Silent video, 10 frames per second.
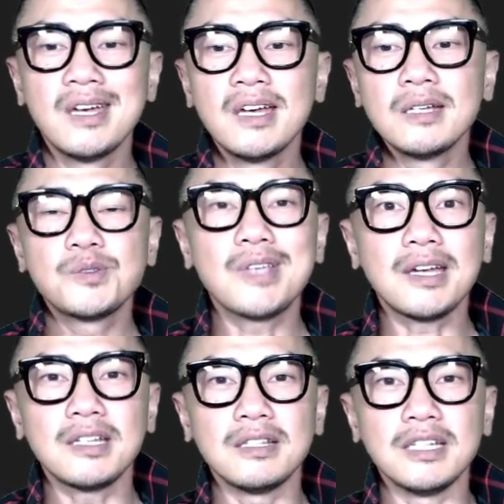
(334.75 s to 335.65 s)

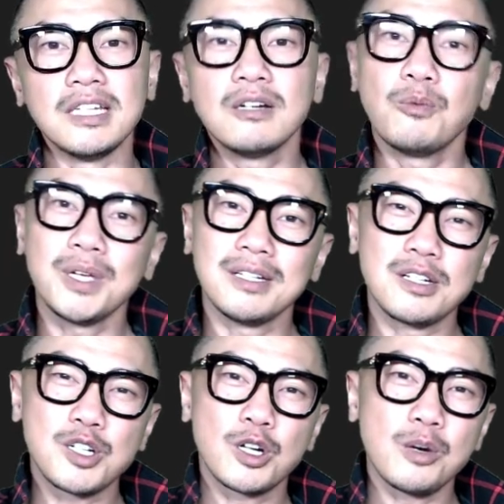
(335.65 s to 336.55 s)
Secondly, we can
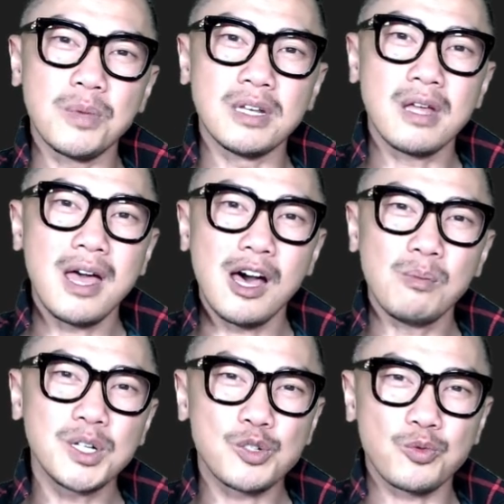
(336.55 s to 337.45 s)
determine how
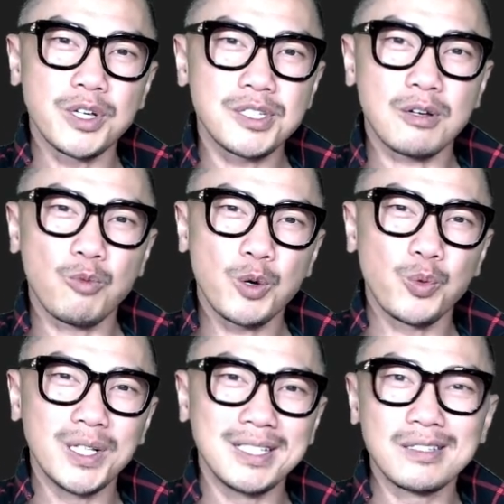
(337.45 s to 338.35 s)
much risk we're
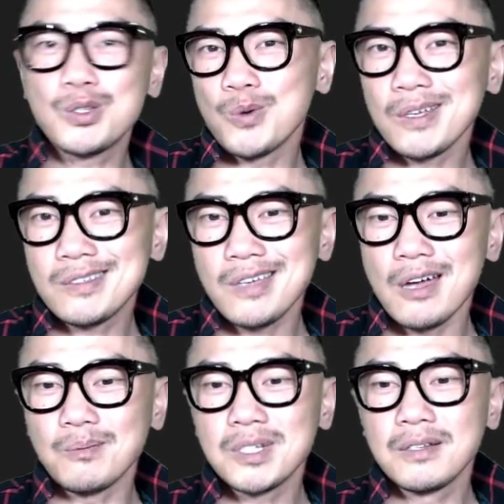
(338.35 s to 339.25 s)
willing to
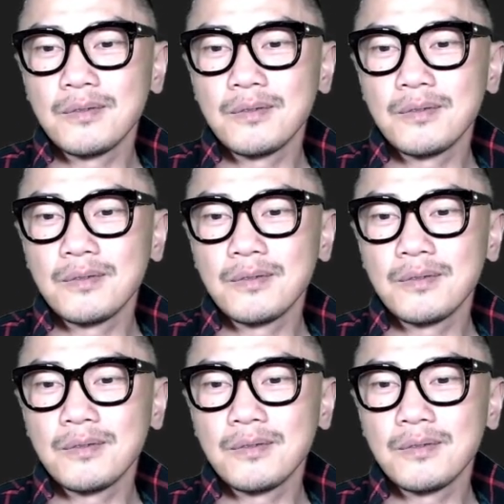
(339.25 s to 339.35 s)
accept.